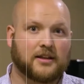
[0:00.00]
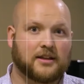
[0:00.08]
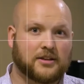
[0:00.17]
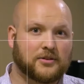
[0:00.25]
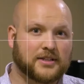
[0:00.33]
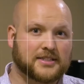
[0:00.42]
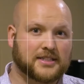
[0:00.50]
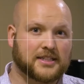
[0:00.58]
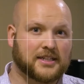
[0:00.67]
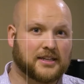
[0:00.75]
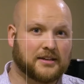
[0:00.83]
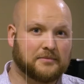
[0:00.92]
You can
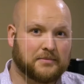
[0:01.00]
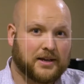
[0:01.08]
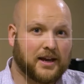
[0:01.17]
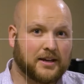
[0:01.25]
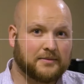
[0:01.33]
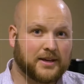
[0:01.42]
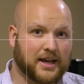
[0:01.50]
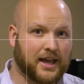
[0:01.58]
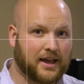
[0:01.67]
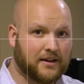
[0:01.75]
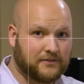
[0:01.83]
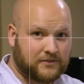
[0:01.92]
see behind me I
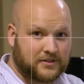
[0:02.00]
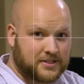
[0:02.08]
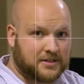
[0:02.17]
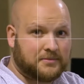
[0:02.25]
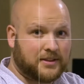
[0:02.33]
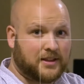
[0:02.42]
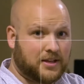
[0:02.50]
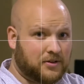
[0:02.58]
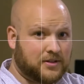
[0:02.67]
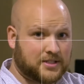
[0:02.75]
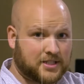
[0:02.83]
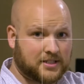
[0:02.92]
have something that you
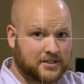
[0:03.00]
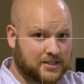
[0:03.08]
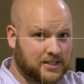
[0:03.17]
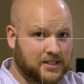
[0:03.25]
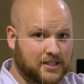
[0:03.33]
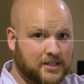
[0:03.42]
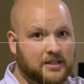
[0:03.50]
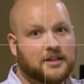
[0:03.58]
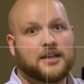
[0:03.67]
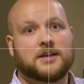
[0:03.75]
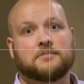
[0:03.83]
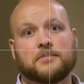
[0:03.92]
can still see,
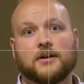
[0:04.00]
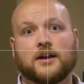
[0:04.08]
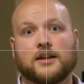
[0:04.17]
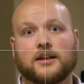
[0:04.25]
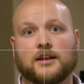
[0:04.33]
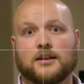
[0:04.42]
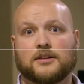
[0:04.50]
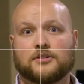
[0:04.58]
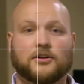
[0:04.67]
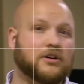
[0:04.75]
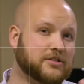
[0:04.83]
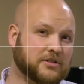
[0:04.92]
but you're
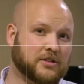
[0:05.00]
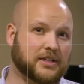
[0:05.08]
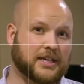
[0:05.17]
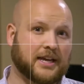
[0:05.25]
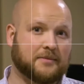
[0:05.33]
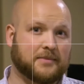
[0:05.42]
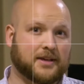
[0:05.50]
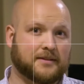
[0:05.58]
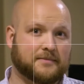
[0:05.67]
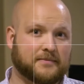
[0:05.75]
also looking at me.